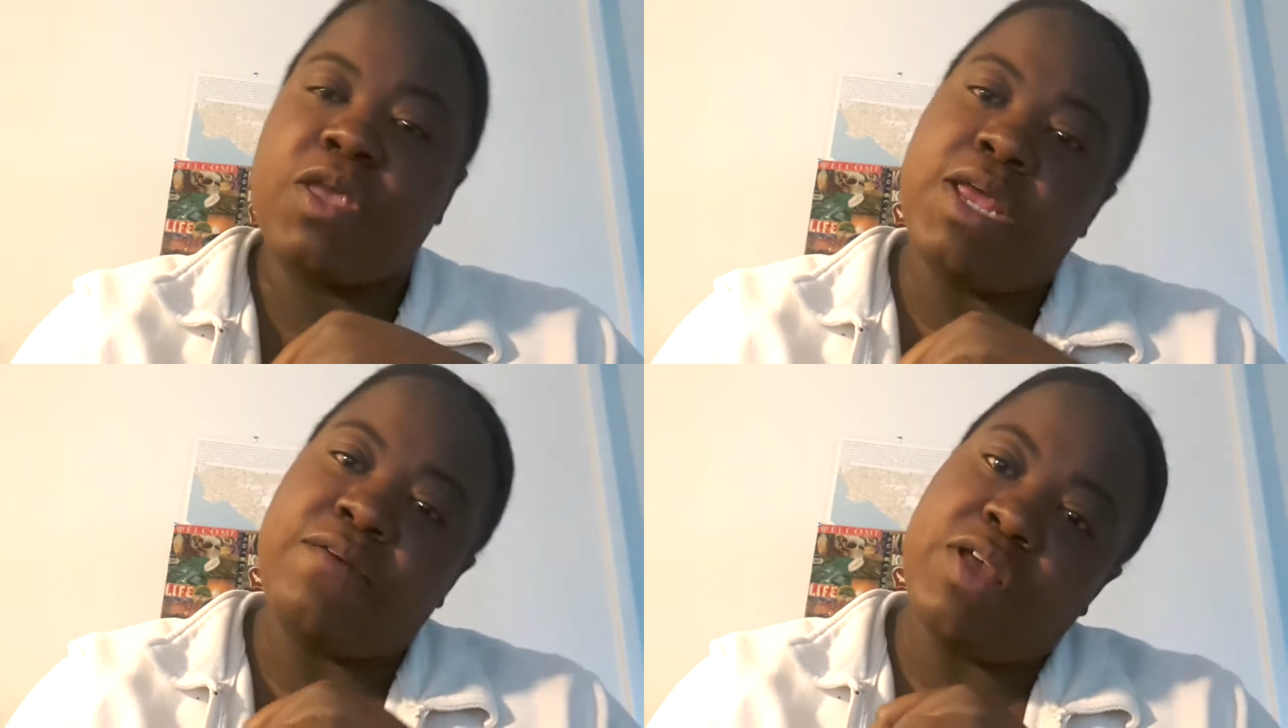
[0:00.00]

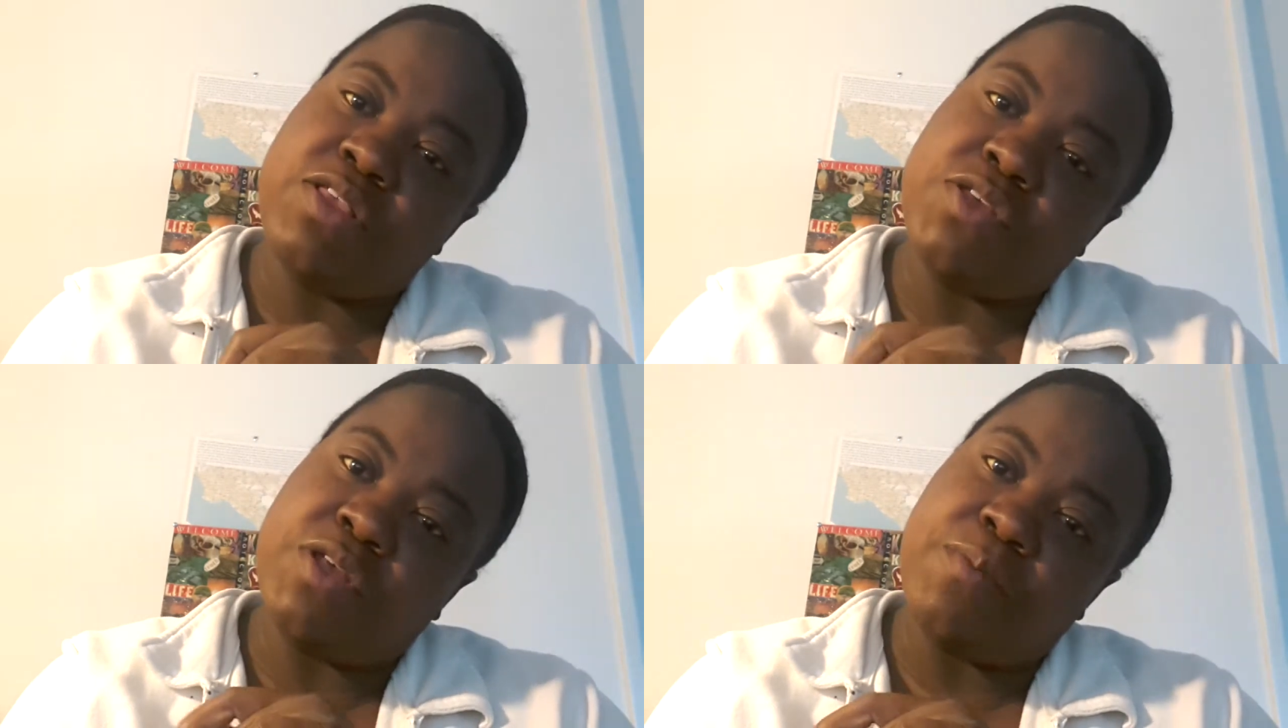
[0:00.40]
If I
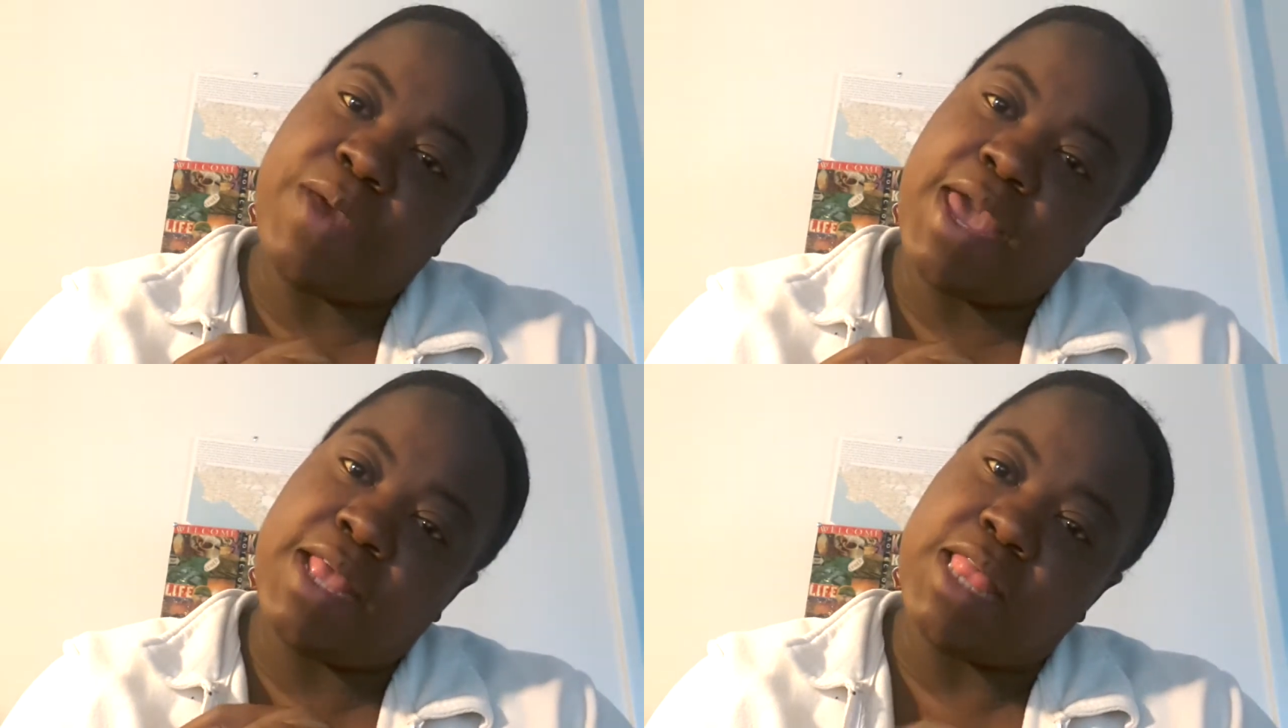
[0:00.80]
tilt
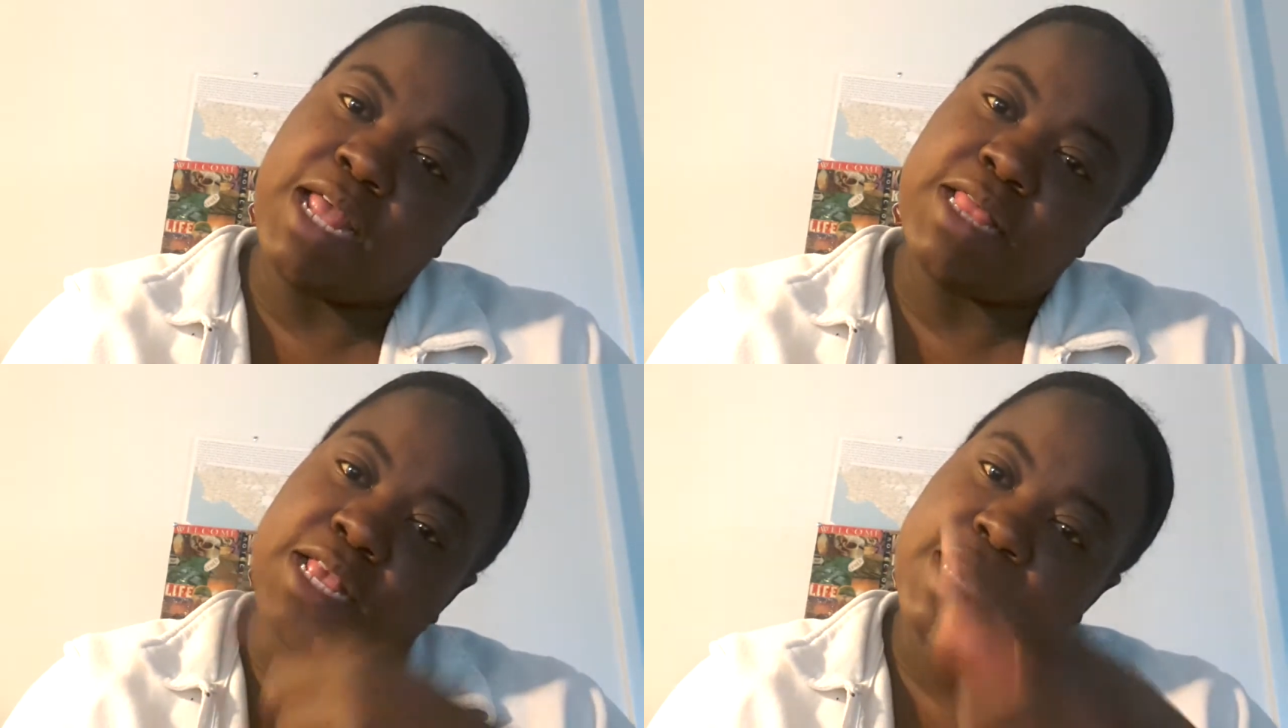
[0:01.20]
my head
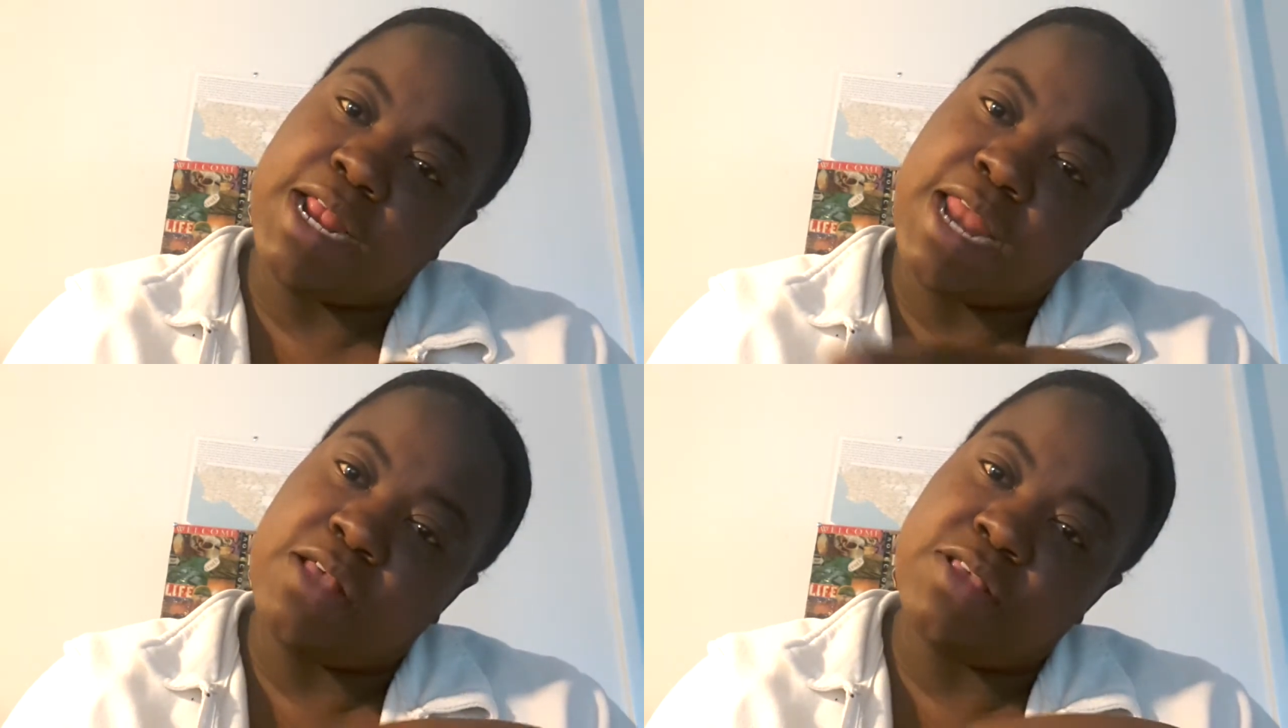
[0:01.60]
like this, I
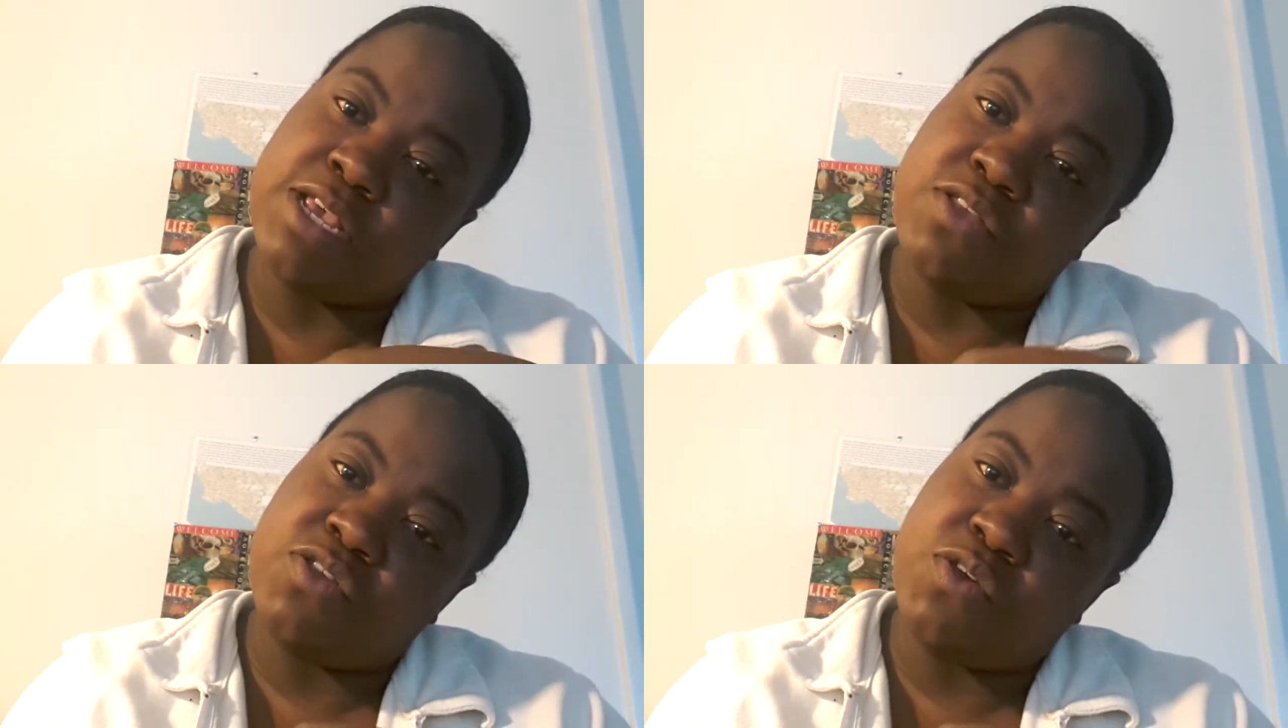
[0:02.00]
now
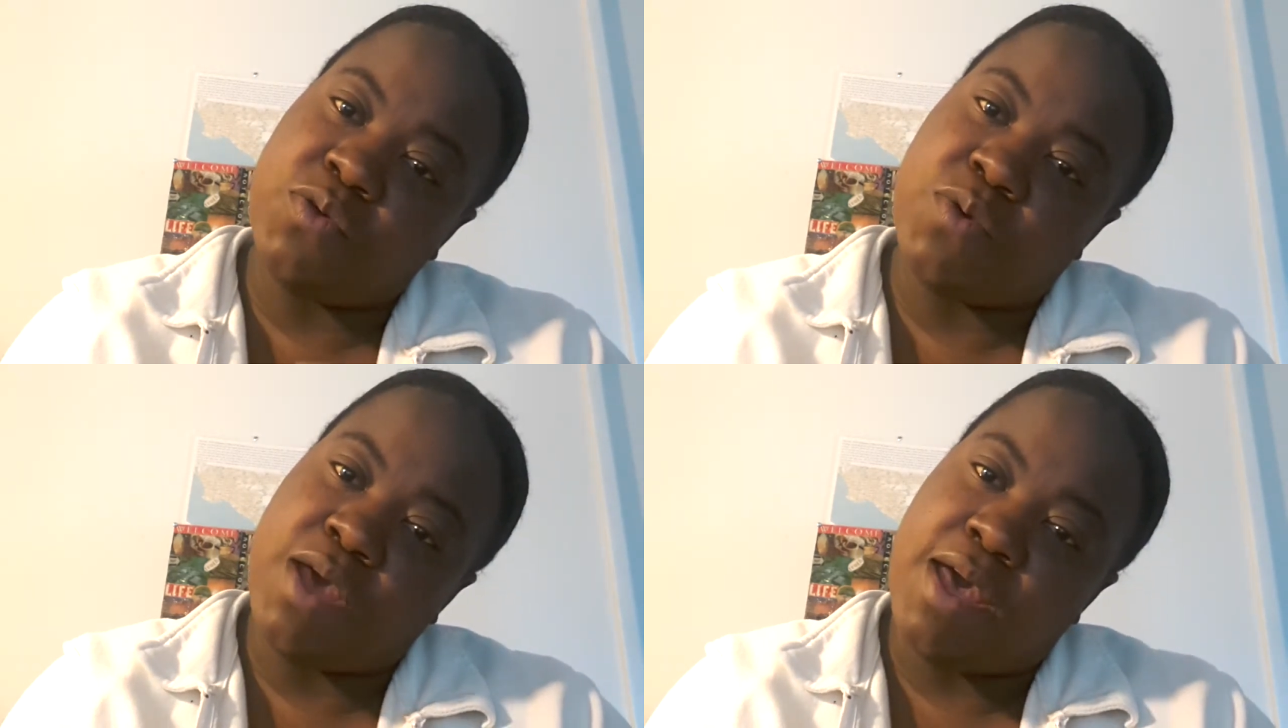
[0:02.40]
see
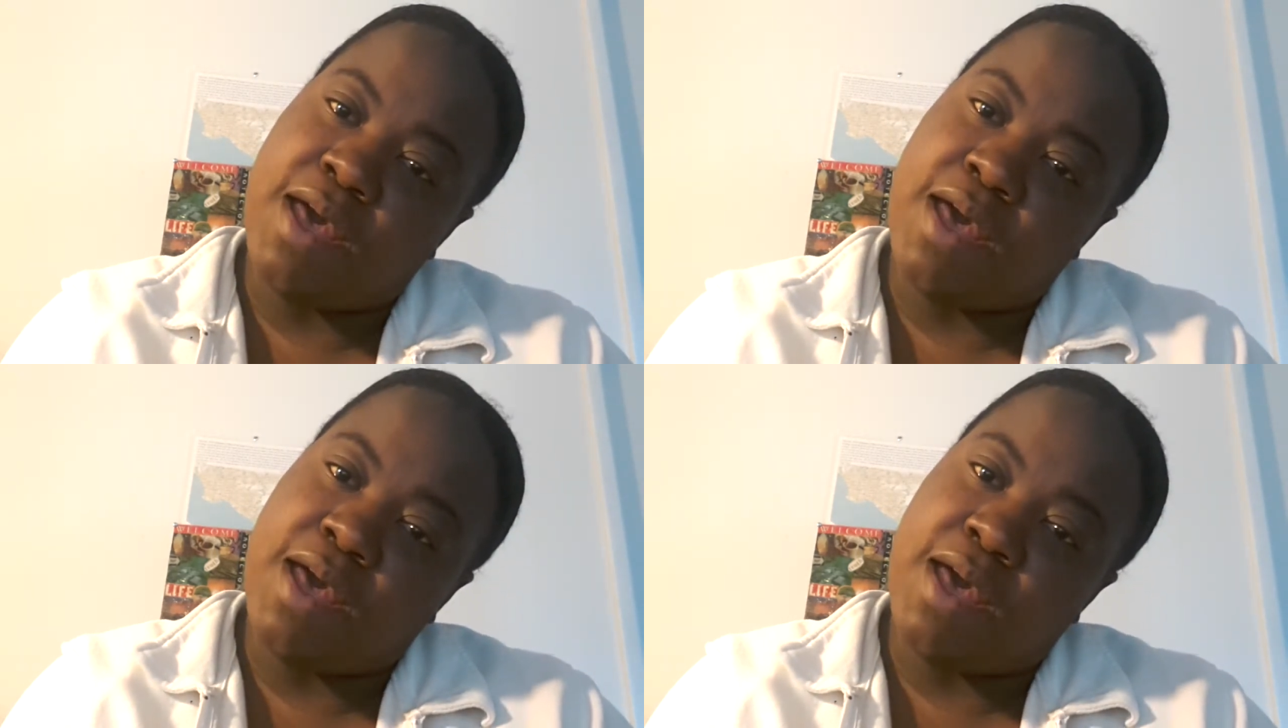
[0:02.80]
two